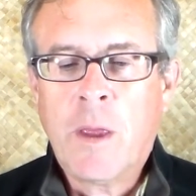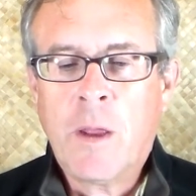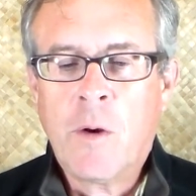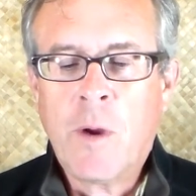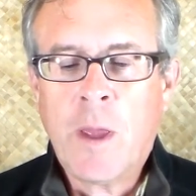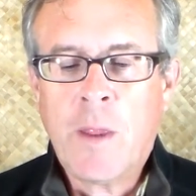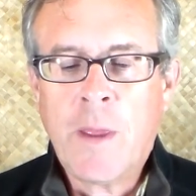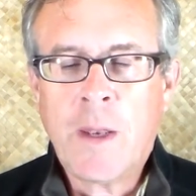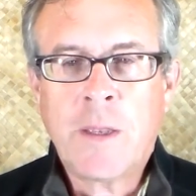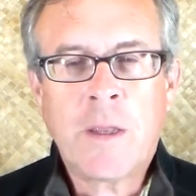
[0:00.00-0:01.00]
you know,
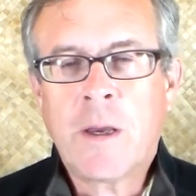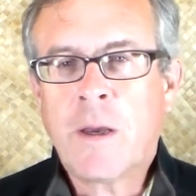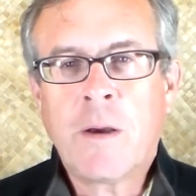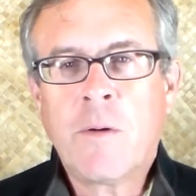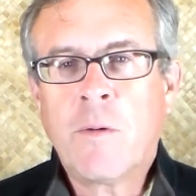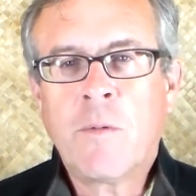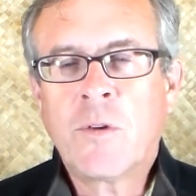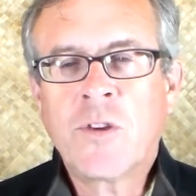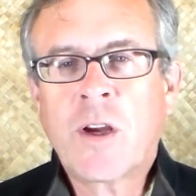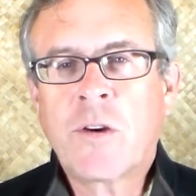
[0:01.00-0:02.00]
and that uh,
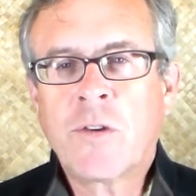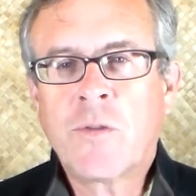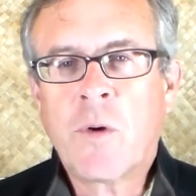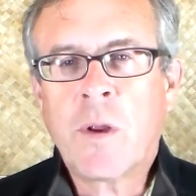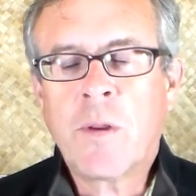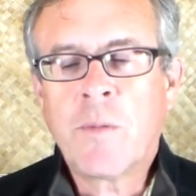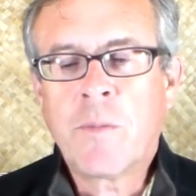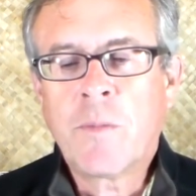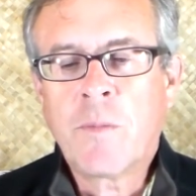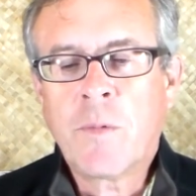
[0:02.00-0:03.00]
we're suckers for it.
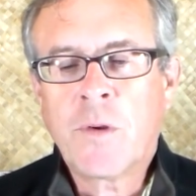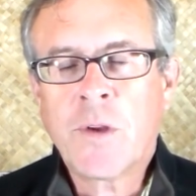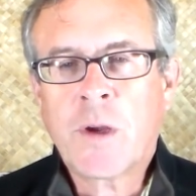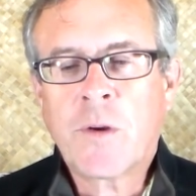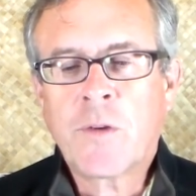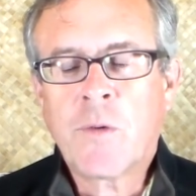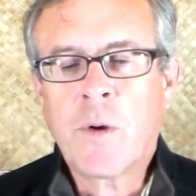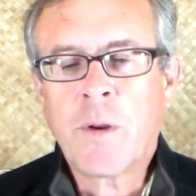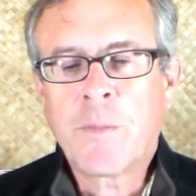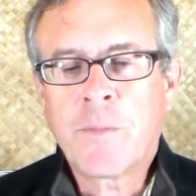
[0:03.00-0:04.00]
We're suckers
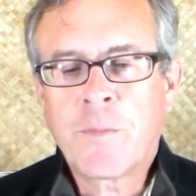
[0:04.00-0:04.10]
for it.